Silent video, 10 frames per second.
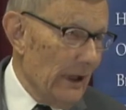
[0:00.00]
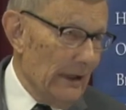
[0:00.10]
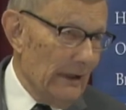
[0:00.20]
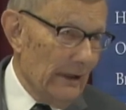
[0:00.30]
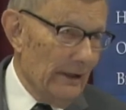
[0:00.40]

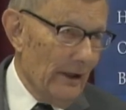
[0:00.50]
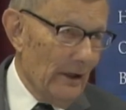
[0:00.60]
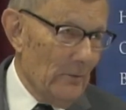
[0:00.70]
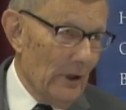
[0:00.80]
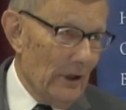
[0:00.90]
laying it
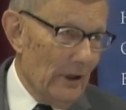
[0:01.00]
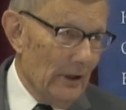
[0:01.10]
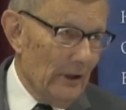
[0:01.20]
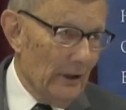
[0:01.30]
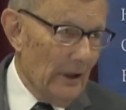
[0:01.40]
on me
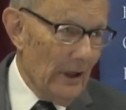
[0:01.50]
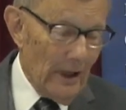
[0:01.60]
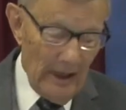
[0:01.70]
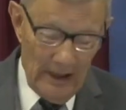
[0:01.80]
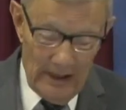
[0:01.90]
here,
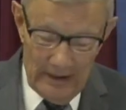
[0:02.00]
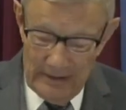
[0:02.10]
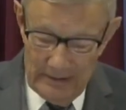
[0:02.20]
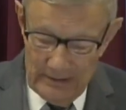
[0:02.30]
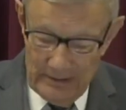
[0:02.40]

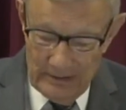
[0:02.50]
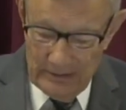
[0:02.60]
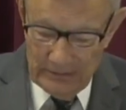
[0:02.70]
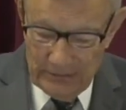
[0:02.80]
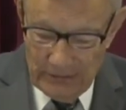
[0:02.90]
and
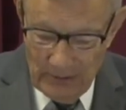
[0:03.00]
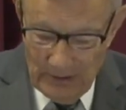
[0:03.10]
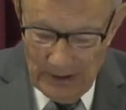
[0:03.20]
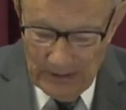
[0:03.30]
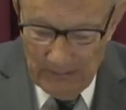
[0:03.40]
uh,
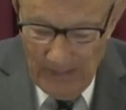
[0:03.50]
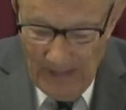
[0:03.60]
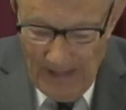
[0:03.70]
so on.